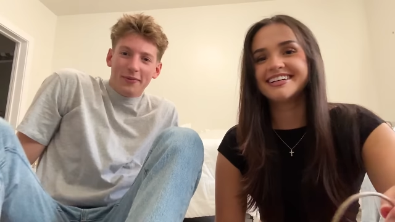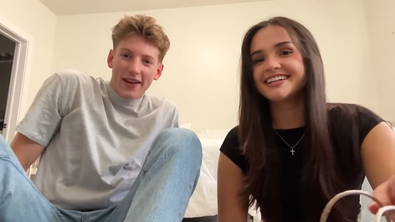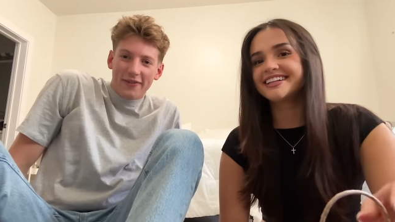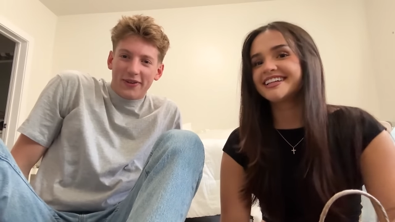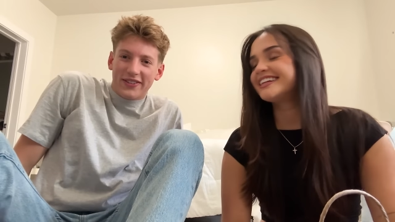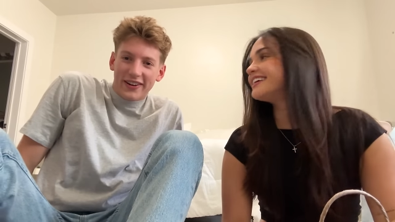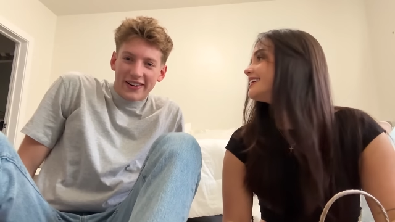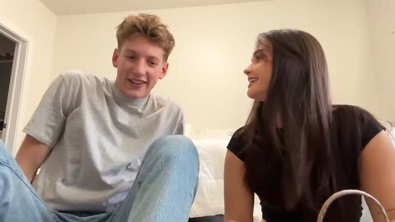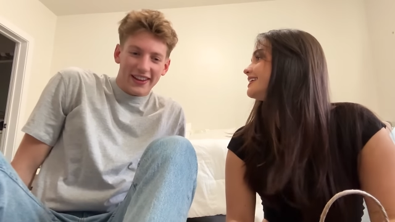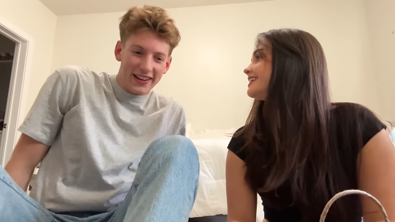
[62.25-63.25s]
Speaker 1: we have
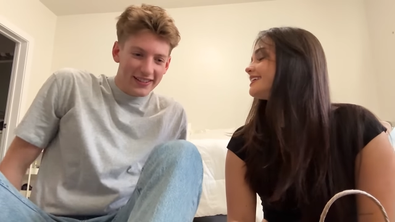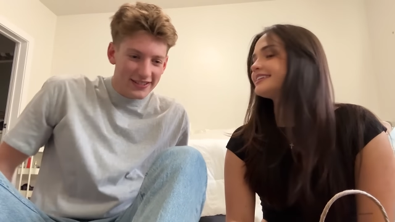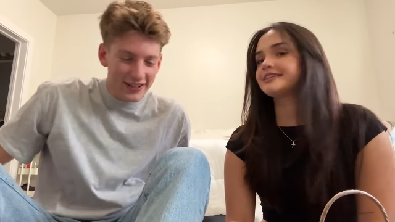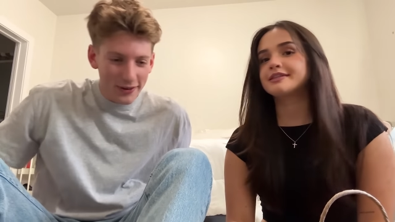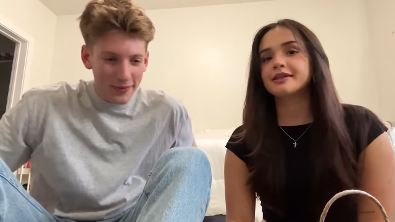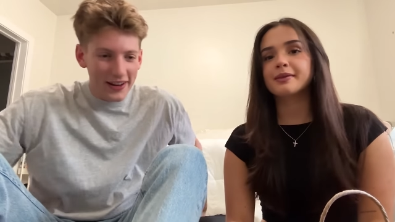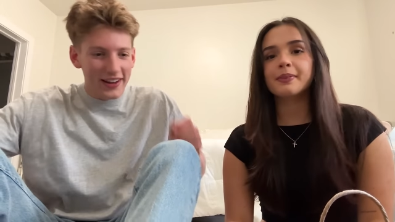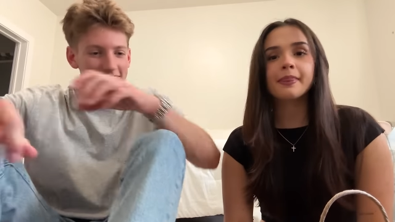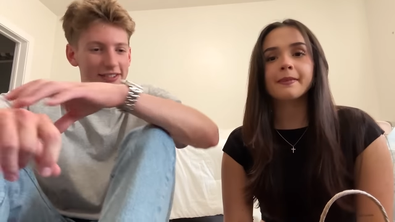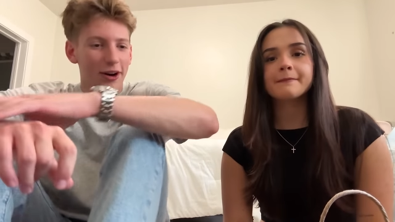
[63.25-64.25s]
returned, ladies and gentlemen.
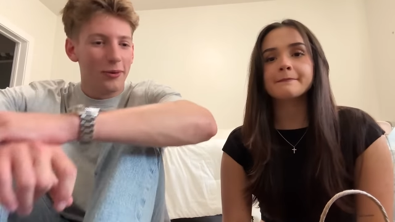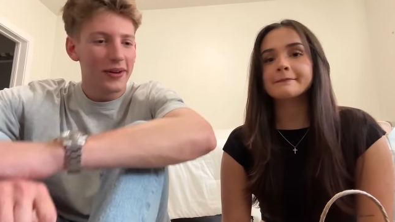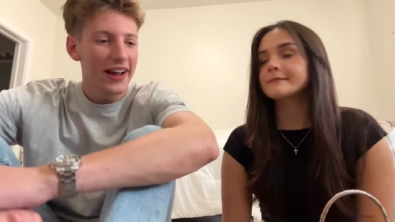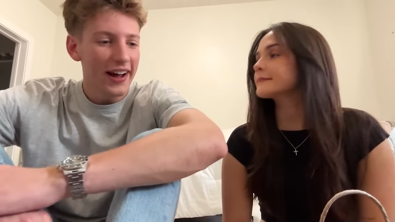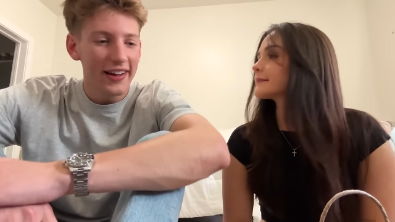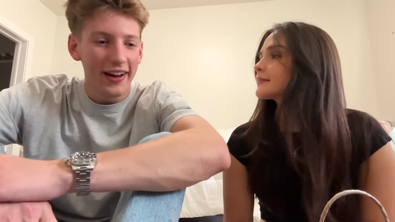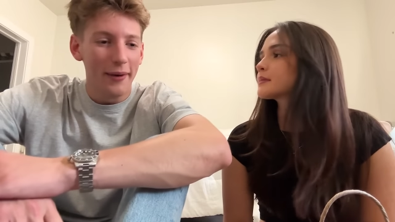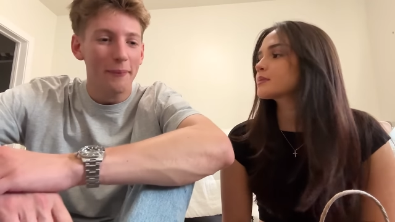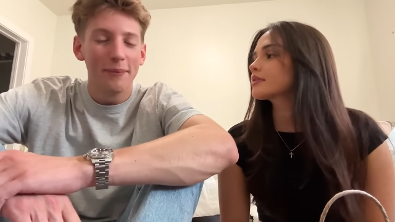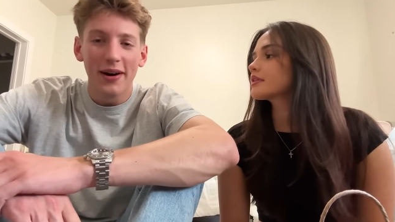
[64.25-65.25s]
So we got a
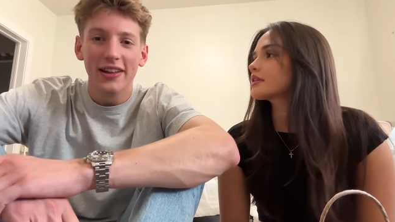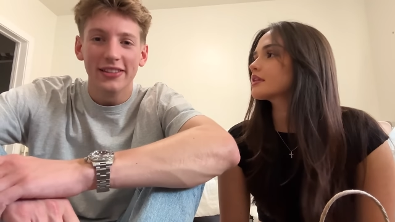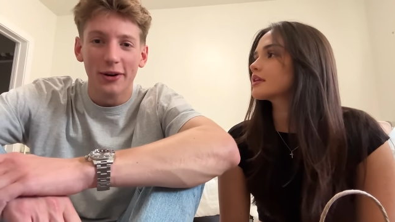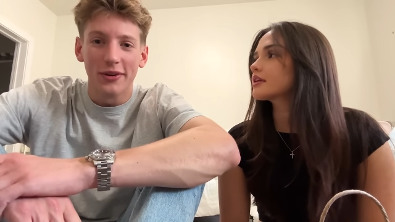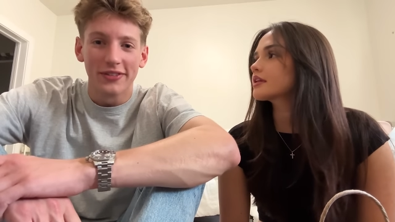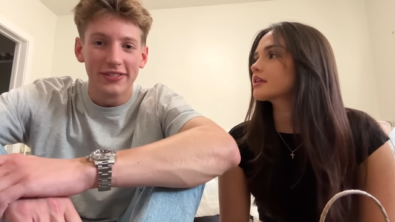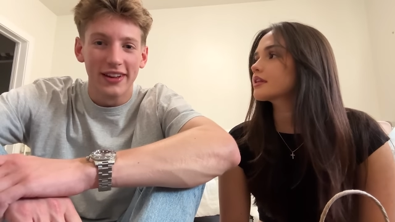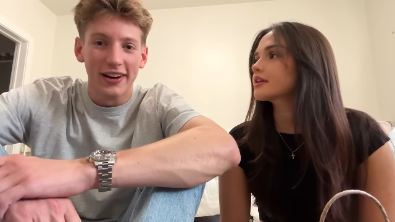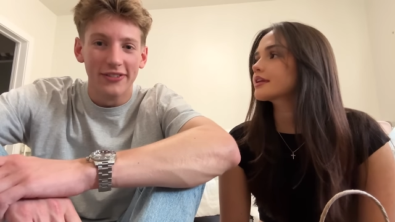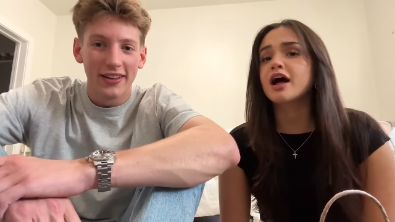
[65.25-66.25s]
buttload of
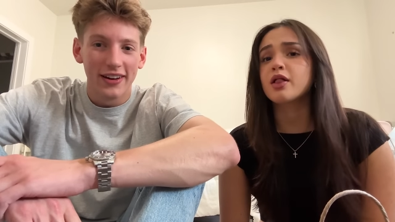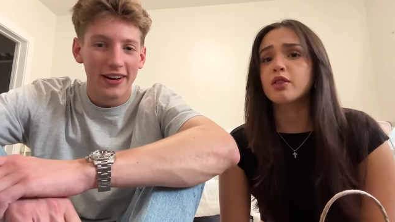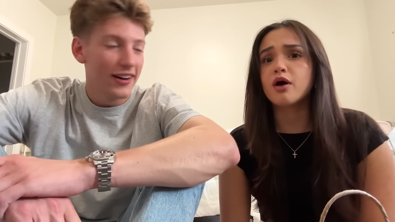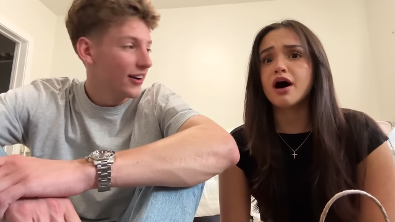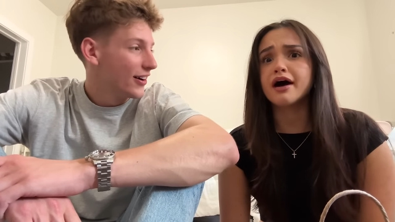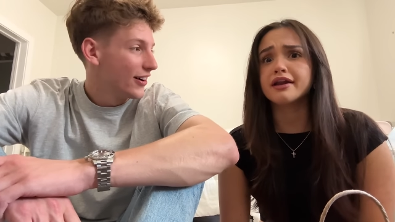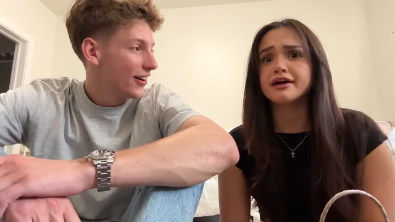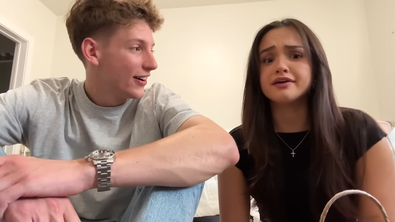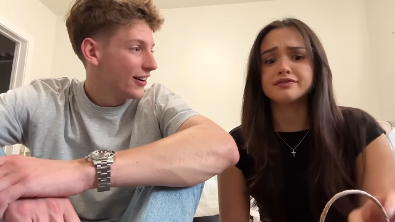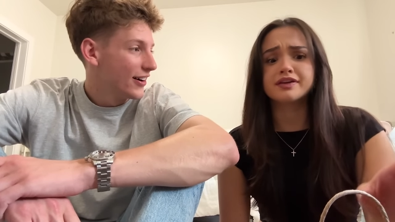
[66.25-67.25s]
stuff.
Speaker 2: A lot
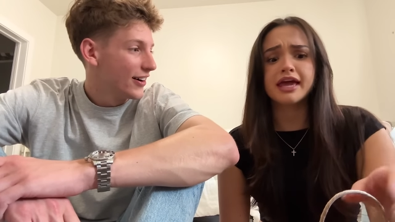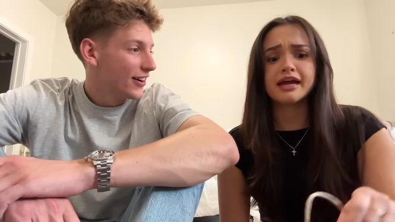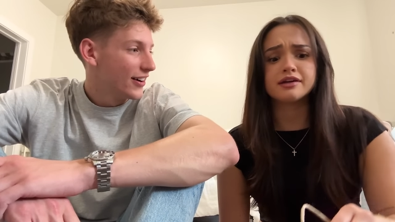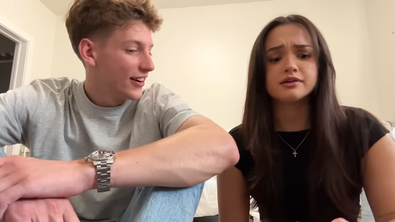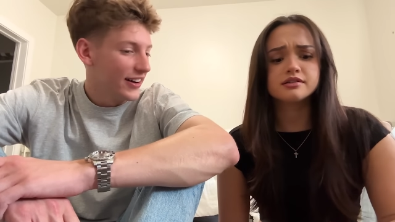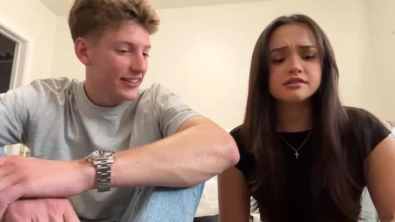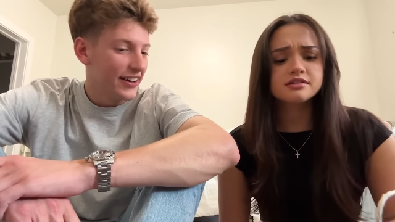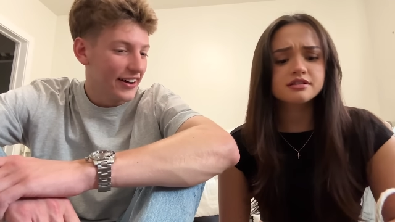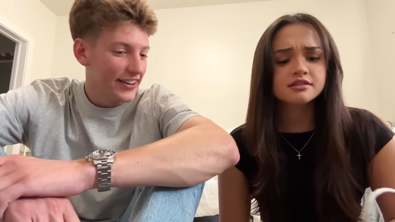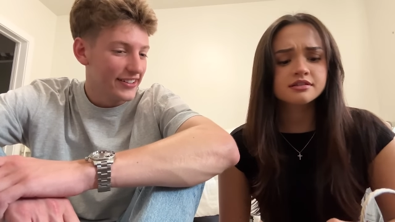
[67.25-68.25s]
of candles. A
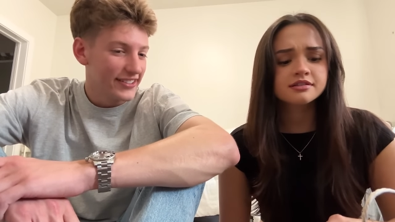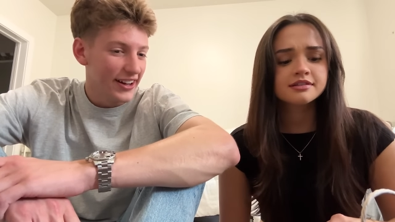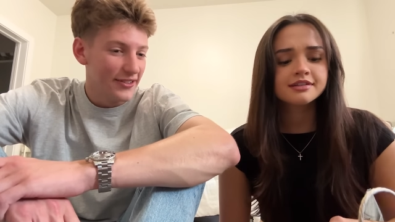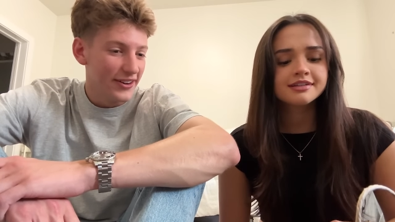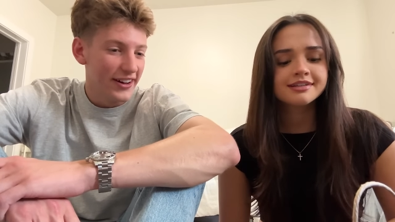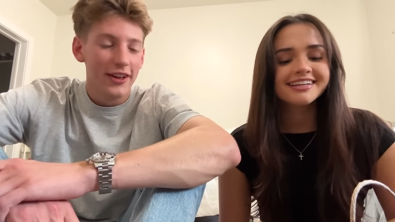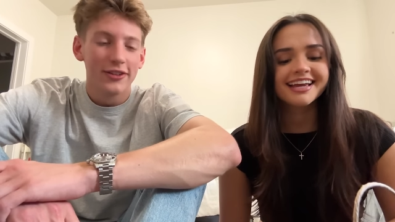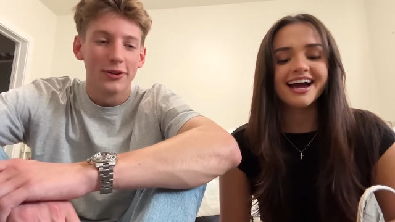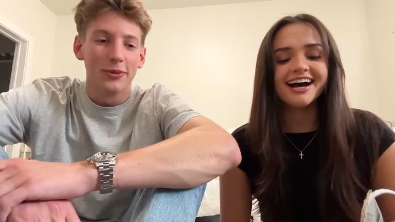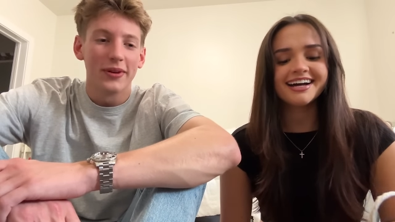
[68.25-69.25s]
Speaker 1: ton of stuff, huh? Yeah.
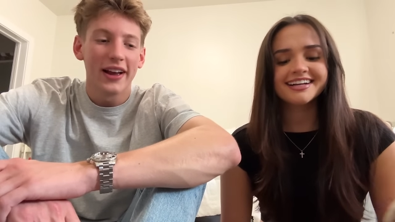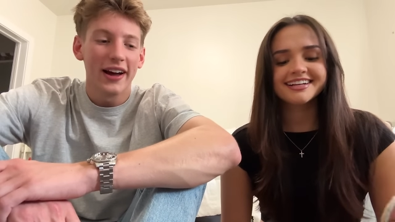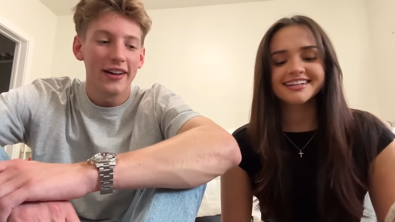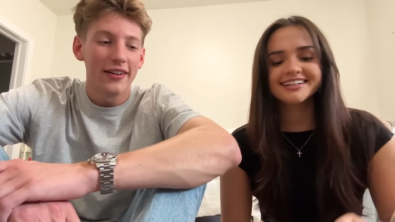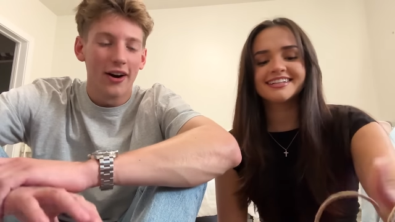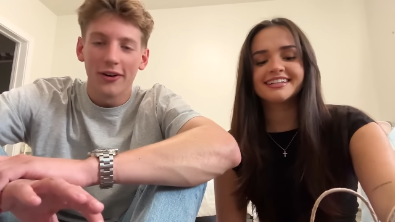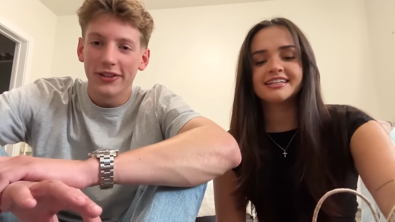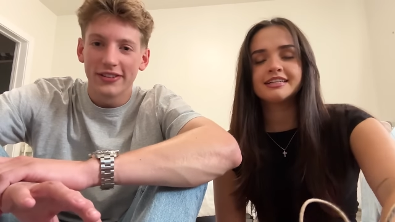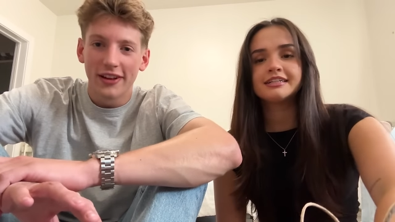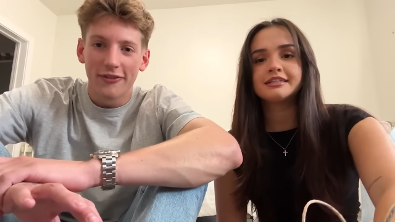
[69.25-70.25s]
So we got all
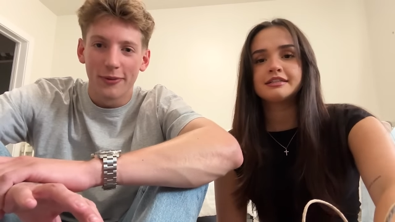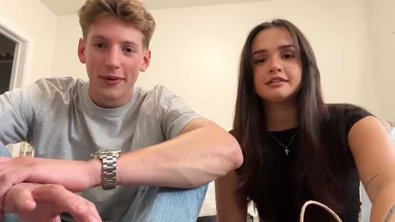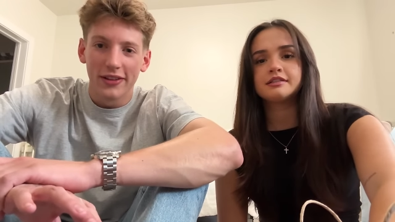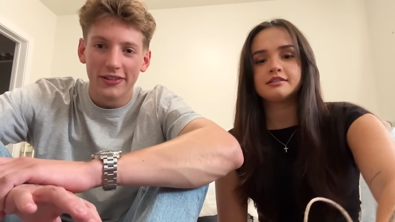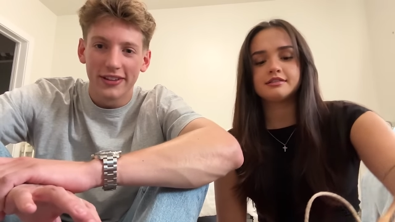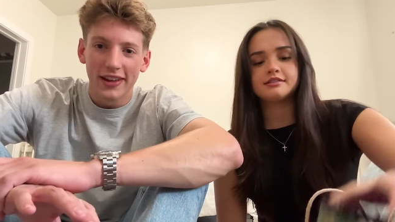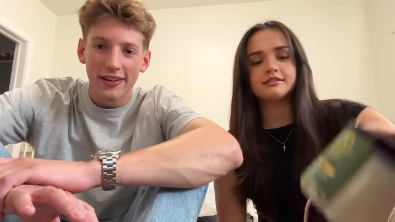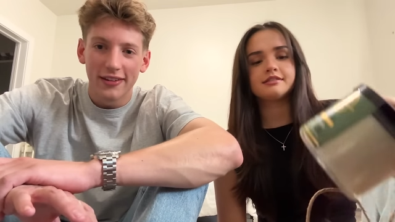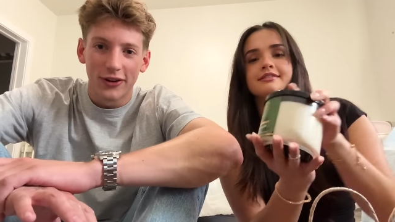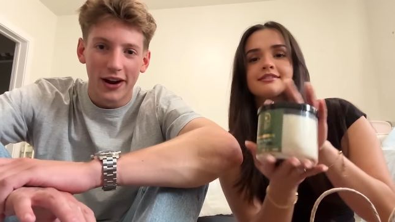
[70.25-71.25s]
the stuff for Mother's Day
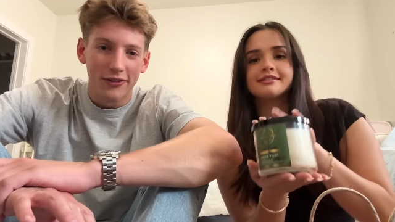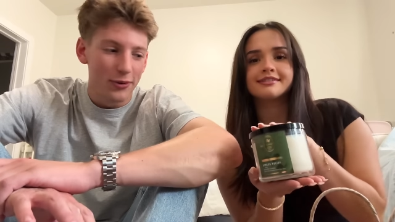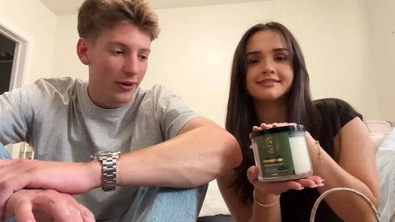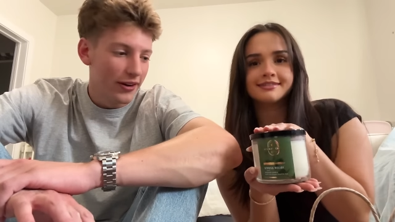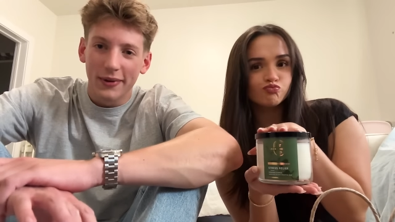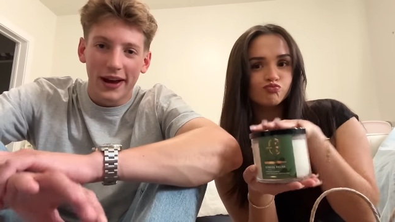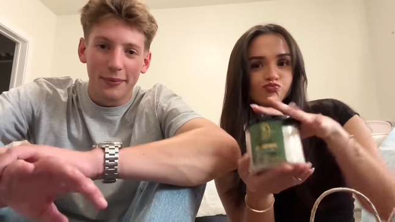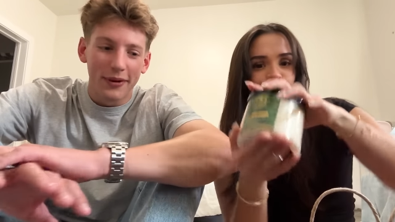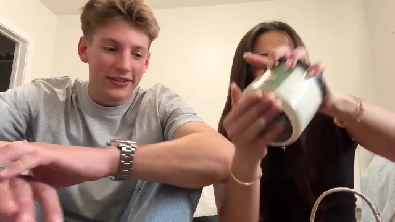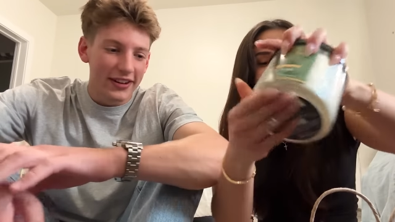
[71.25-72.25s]
for everyone. We got a bunch